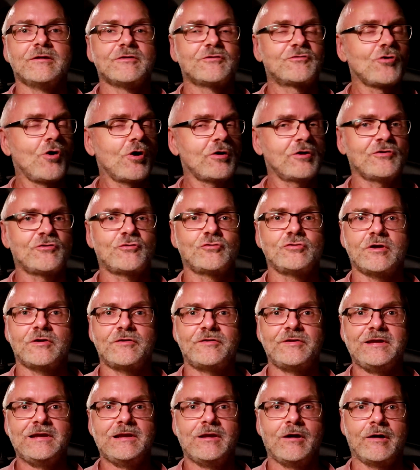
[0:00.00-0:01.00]
talking to your
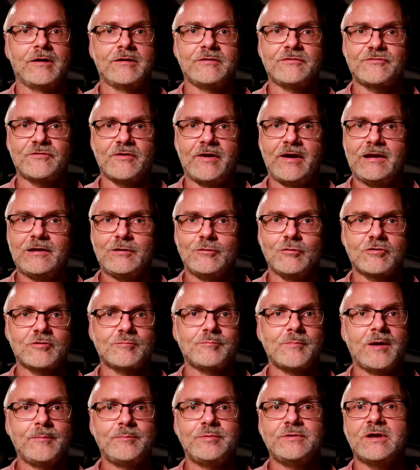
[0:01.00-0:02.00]
dealer and say, look,
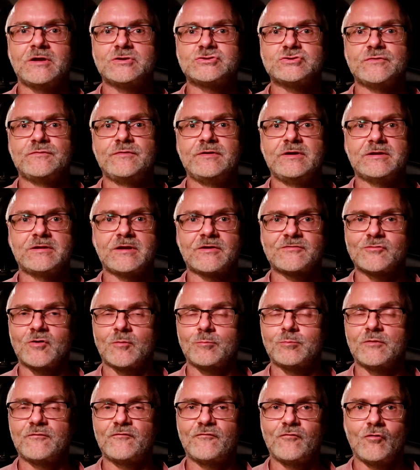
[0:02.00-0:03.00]
my PHEV does
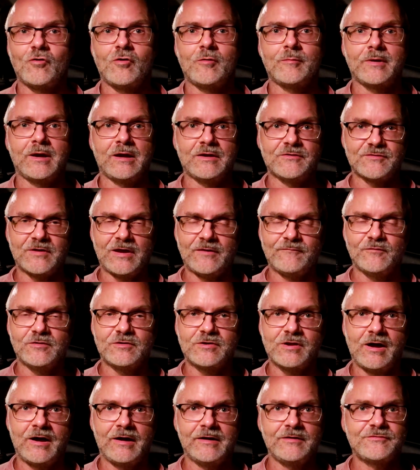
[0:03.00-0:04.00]
not perform as
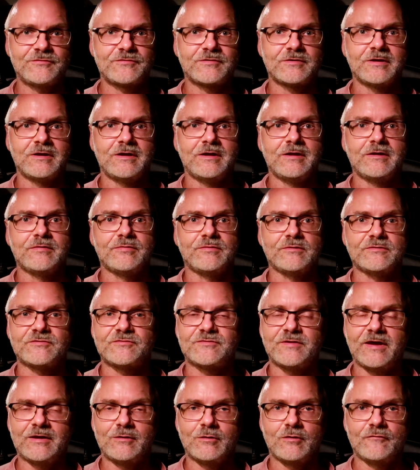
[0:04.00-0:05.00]
advertised. The state